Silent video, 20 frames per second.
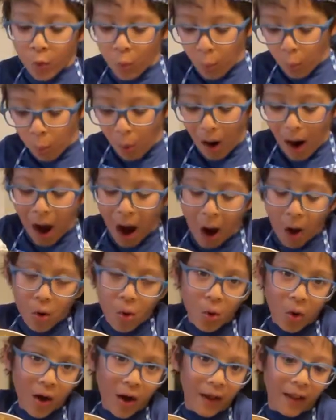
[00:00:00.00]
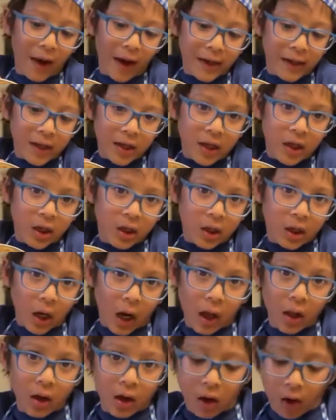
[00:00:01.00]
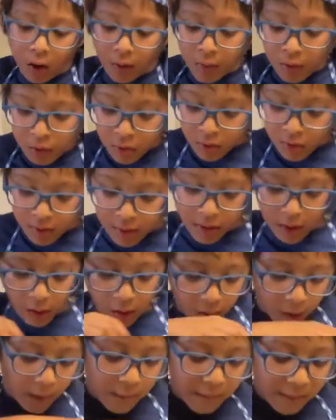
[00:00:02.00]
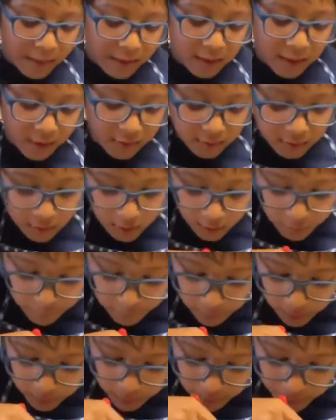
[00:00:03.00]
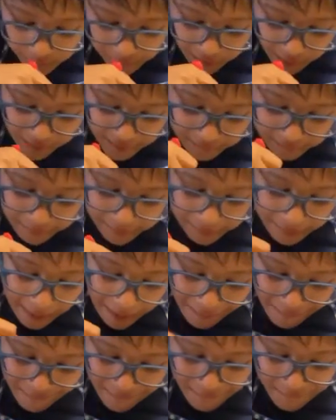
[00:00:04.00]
Wow, look at that color. Now let me taste it if you need anything else.